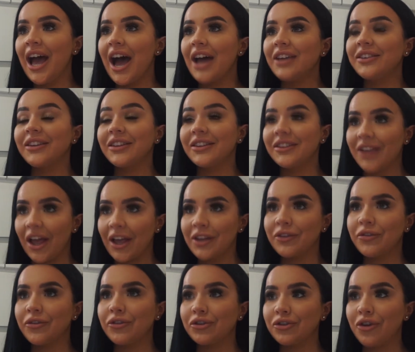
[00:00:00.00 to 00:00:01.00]
a
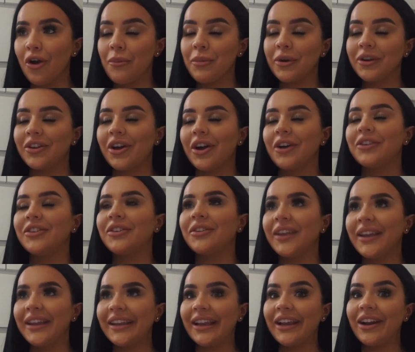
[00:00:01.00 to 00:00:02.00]
successful shop because I was
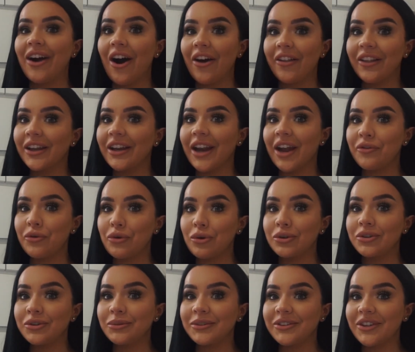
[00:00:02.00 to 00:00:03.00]
thinking, are they gonna have
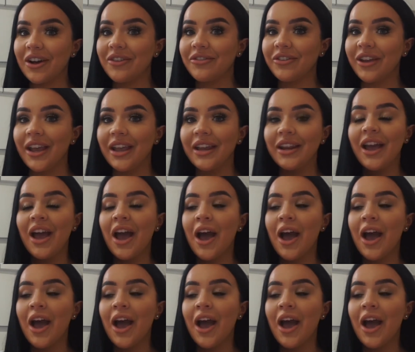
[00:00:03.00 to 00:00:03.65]
autumn stuff in?